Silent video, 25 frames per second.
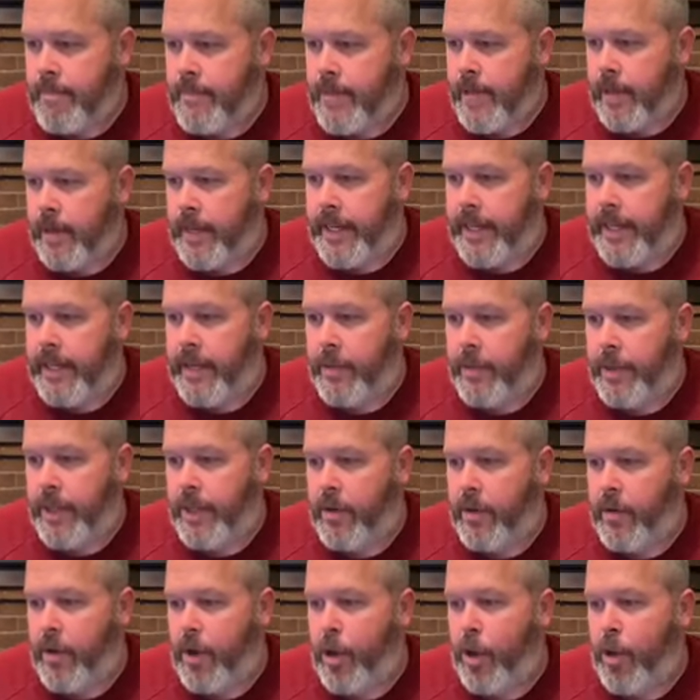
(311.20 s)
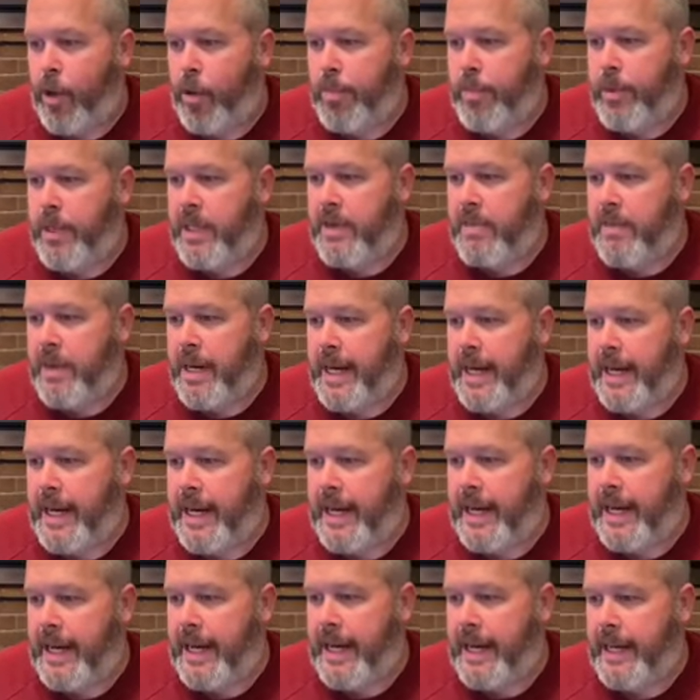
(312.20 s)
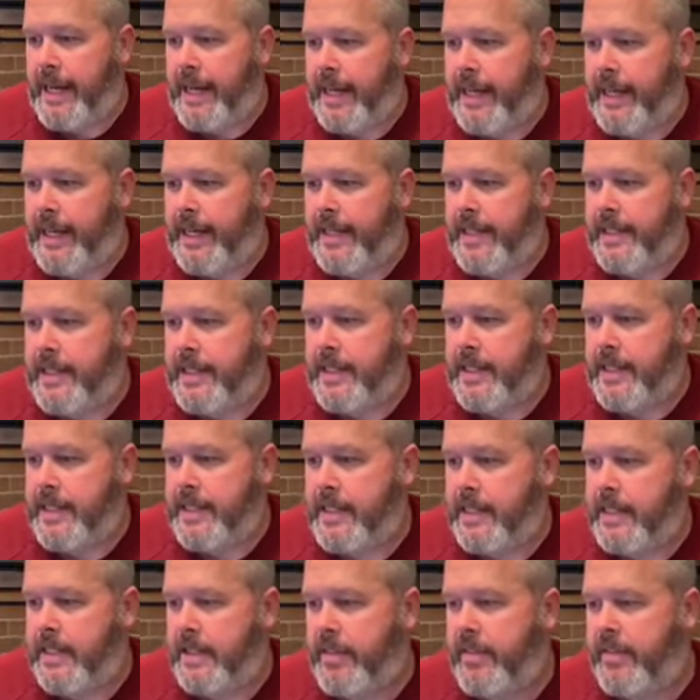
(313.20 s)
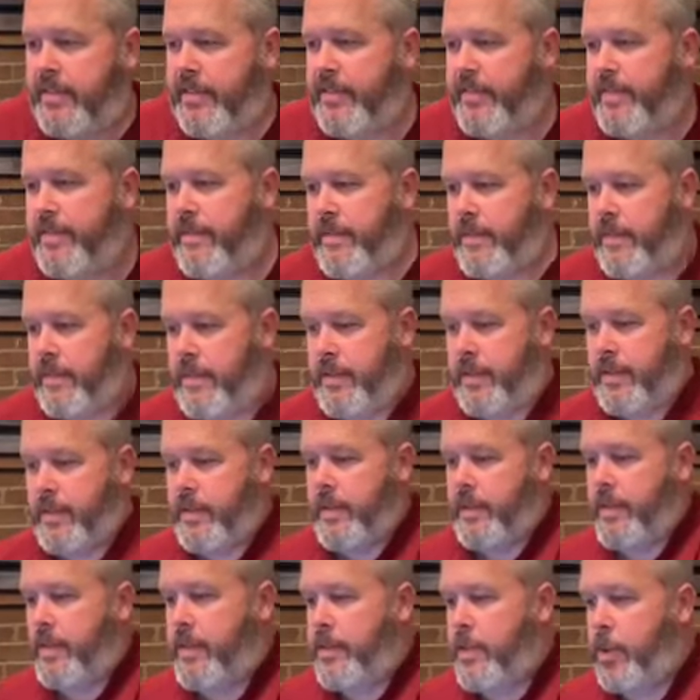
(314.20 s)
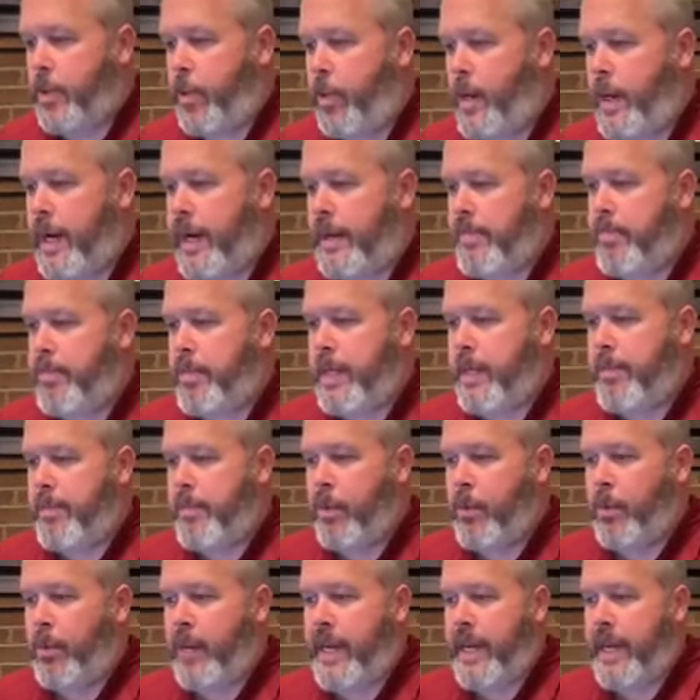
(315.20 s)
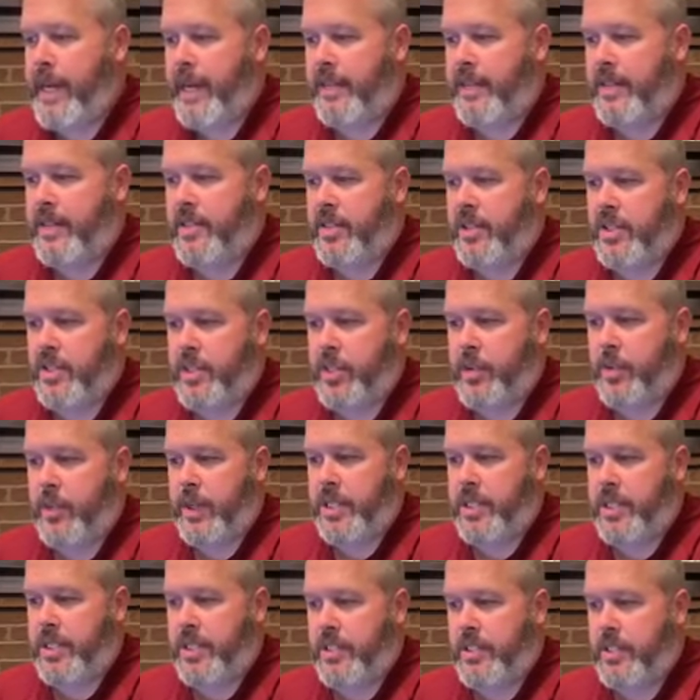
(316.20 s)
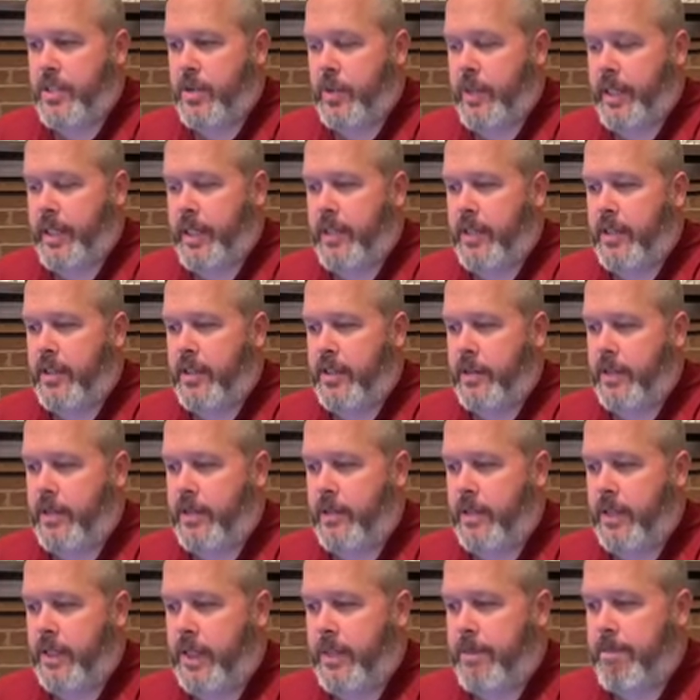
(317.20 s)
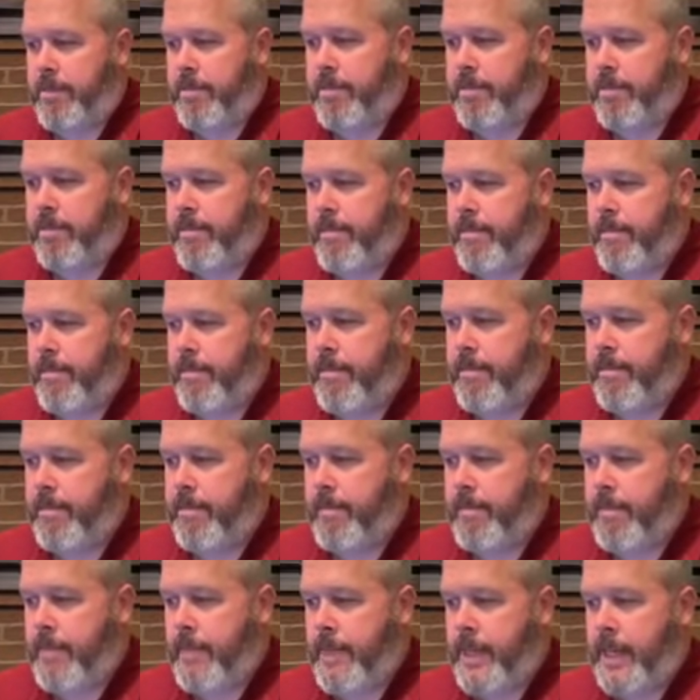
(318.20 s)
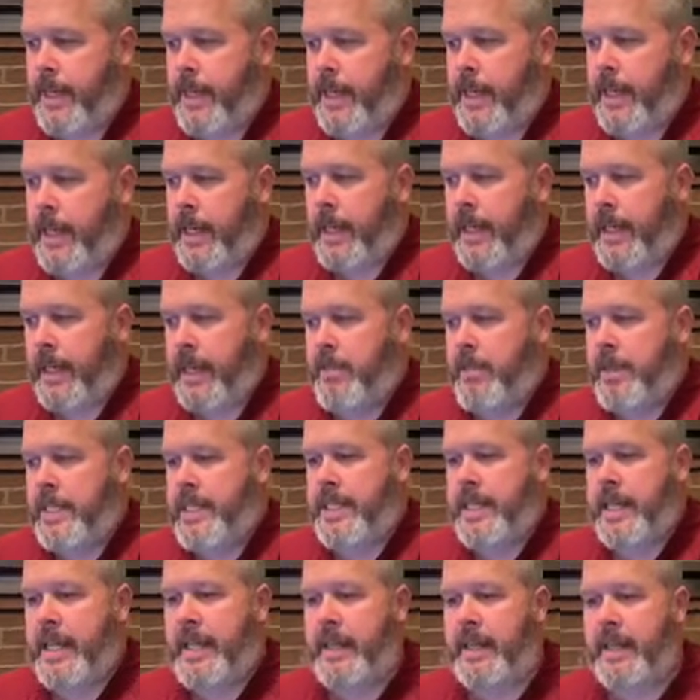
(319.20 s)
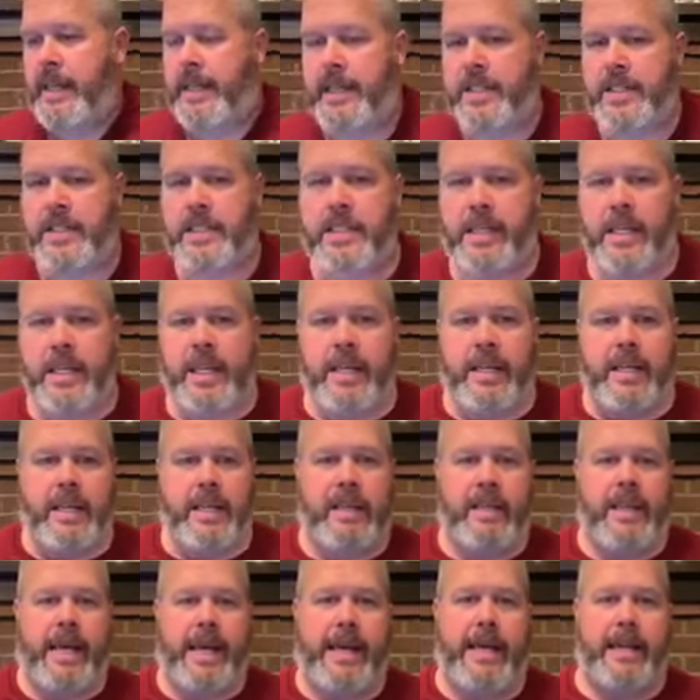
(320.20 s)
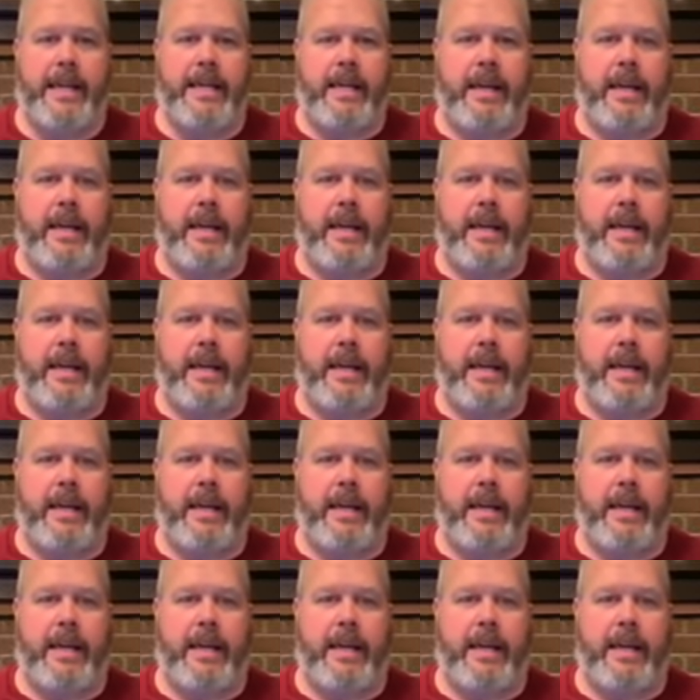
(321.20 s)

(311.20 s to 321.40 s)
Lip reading: right, here we go. Opened my eyes to why people react to situations the way they do. Yep. And let me say this, that